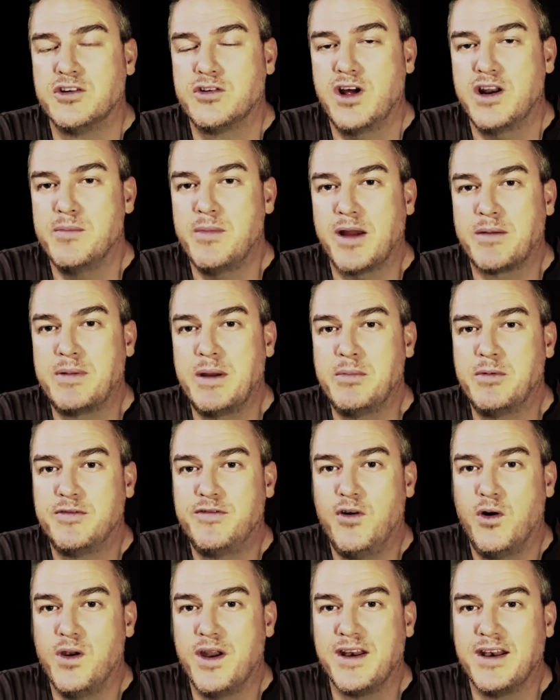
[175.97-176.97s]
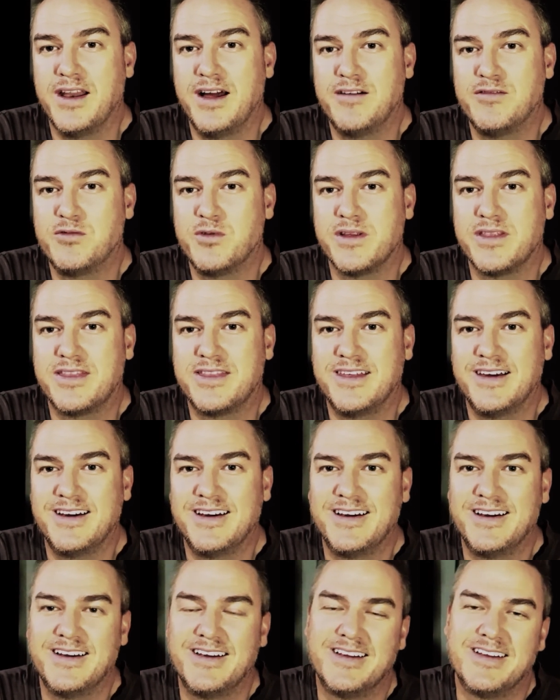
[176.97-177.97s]
to make people fall in love with
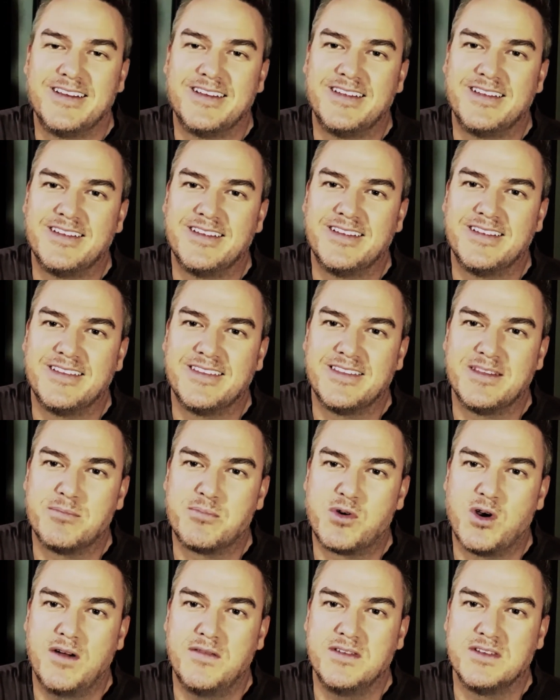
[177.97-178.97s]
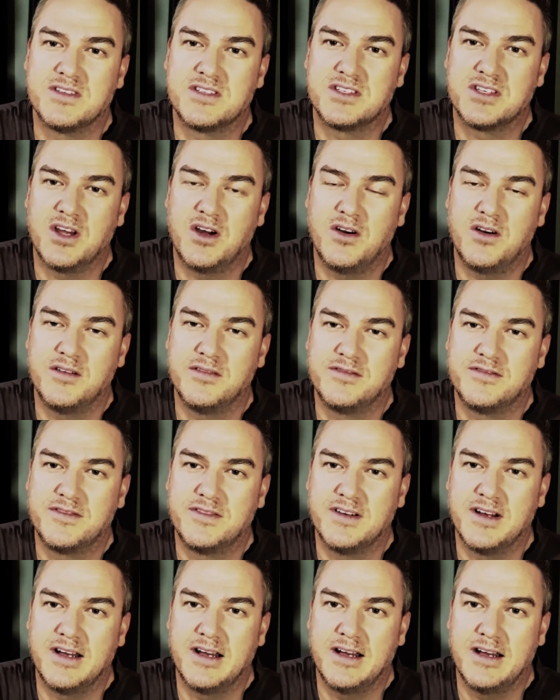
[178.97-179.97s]
the province
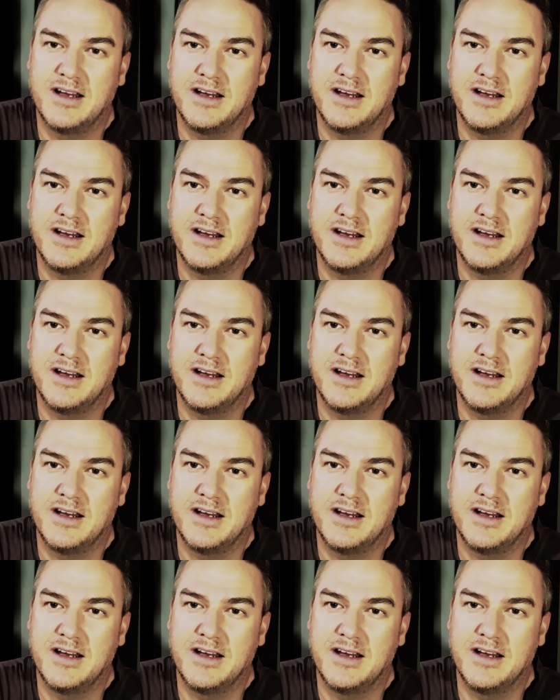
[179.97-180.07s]
of